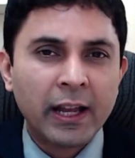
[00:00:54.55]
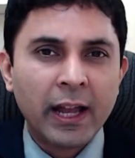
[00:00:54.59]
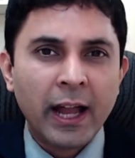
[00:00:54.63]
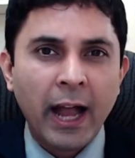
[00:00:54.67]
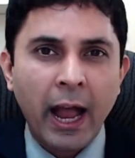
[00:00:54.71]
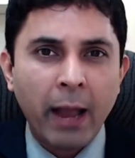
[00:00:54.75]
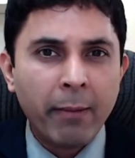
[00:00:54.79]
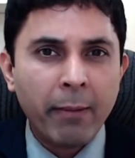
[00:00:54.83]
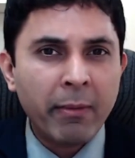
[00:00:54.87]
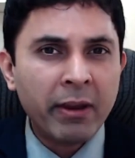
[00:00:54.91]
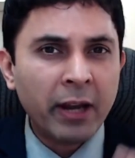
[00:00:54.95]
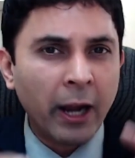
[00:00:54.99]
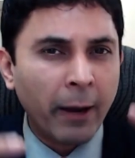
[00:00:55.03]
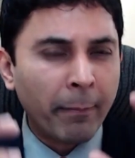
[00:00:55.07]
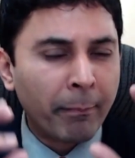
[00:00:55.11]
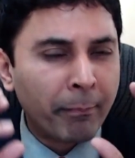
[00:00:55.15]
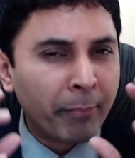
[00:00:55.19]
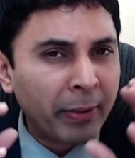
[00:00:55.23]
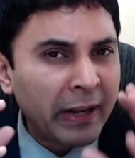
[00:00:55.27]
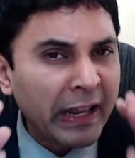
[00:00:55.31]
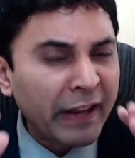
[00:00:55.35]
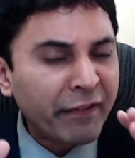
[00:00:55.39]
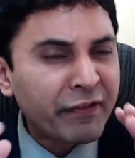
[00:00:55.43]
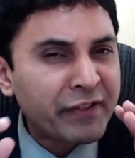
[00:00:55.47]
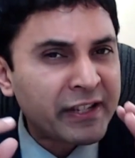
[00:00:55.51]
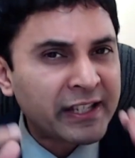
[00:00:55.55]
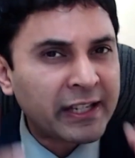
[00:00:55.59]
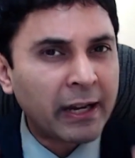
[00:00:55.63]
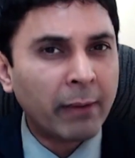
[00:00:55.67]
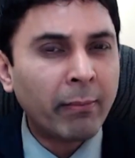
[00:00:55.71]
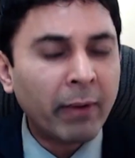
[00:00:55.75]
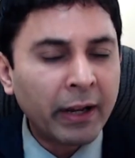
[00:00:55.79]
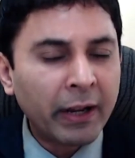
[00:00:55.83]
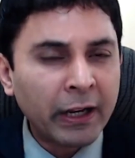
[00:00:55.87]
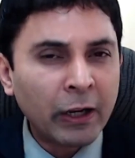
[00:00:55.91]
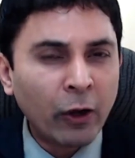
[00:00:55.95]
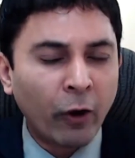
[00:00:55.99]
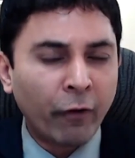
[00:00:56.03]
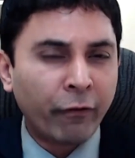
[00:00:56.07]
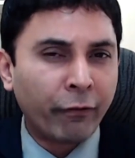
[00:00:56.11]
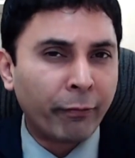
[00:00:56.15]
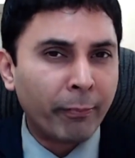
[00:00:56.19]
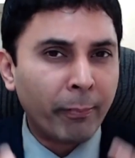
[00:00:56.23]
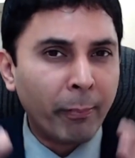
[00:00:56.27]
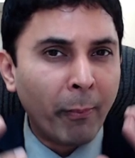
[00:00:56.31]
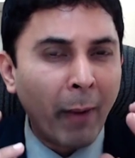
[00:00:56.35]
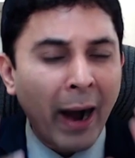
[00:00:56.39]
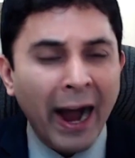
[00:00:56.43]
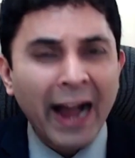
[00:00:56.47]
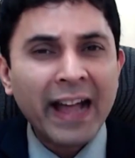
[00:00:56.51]
A brief summary of
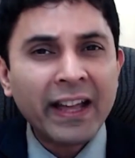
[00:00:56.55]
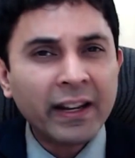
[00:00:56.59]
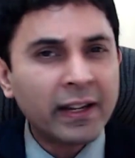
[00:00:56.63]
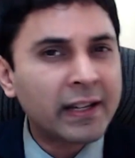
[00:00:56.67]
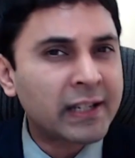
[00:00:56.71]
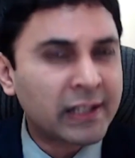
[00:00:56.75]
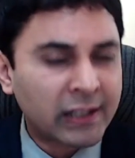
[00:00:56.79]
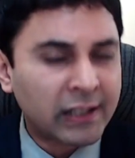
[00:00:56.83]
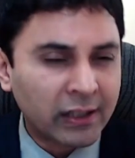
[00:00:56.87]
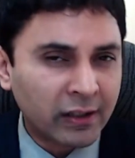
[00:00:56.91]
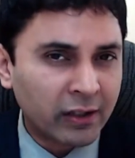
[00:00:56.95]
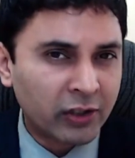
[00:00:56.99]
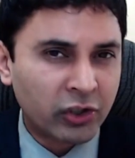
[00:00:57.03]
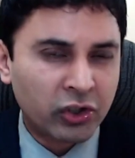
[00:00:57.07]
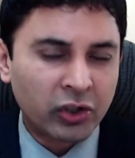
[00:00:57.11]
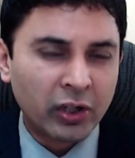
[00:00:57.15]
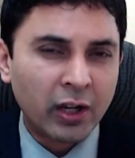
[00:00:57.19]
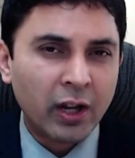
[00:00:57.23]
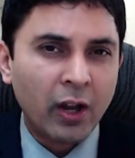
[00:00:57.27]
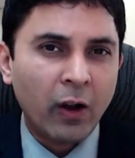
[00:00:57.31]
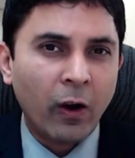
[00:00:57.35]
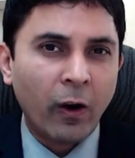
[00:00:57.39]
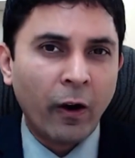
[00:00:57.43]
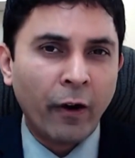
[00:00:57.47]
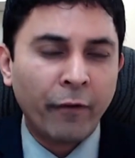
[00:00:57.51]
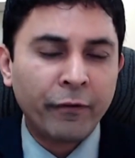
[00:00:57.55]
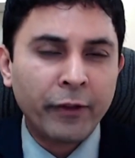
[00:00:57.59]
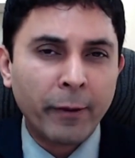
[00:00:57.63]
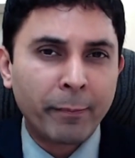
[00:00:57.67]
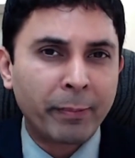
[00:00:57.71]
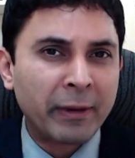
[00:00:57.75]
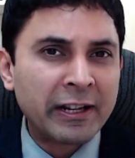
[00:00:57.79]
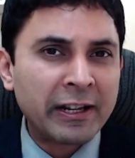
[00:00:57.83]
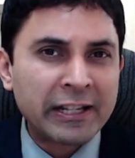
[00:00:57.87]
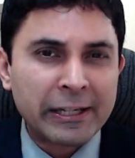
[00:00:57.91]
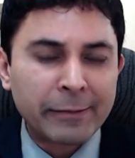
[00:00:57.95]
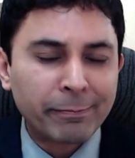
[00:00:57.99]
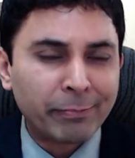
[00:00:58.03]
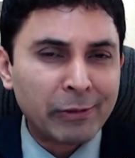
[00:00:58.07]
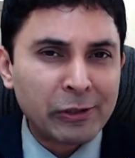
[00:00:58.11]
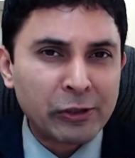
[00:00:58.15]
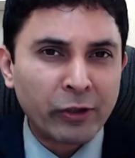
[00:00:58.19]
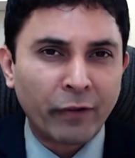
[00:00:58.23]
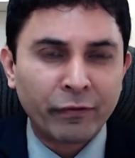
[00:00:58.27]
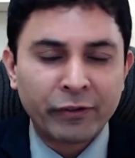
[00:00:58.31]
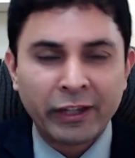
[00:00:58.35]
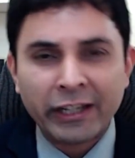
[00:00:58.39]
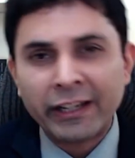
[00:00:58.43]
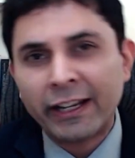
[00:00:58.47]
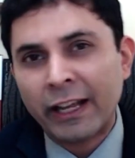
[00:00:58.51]
my research of the principles
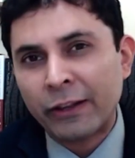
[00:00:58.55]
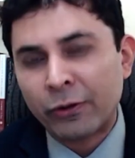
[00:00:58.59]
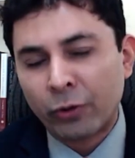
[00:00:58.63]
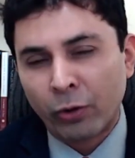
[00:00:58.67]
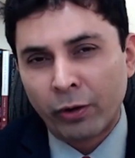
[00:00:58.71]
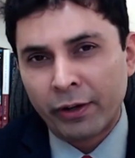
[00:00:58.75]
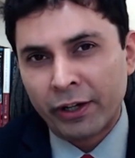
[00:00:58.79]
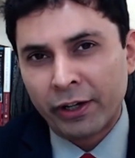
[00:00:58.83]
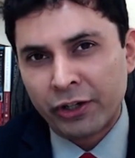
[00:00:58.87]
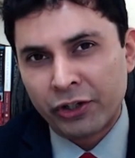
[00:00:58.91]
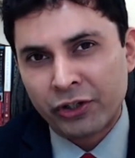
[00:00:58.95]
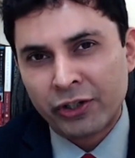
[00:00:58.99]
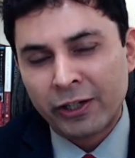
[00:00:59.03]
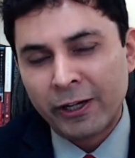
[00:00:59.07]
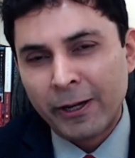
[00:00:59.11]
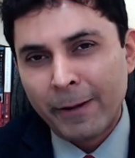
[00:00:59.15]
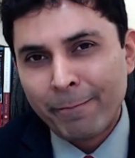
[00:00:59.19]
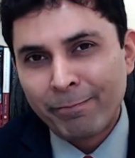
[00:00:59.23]
of Think and Grow Rich.